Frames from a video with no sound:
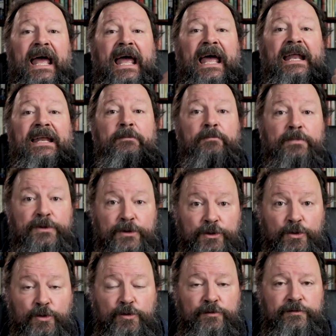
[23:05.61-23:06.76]
and
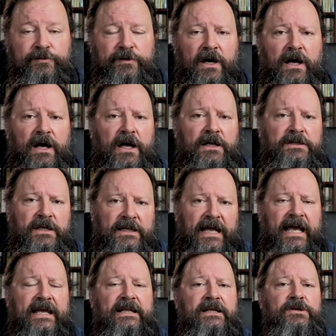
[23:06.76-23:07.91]
improve the
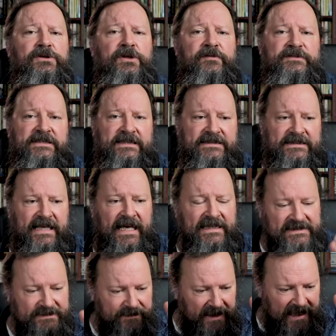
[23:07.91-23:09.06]
likelihood of
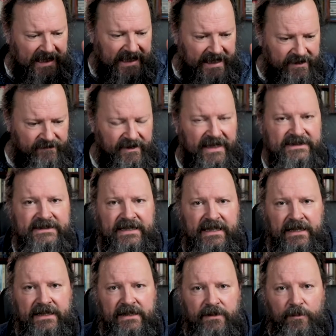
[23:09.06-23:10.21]
success by
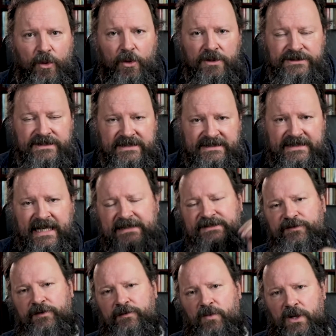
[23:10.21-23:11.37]
investing in the more
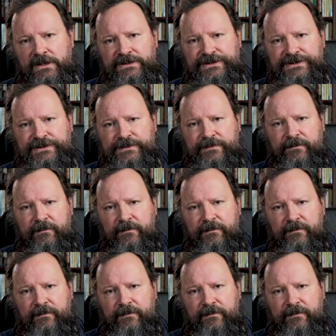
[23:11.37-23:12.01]
successful ones.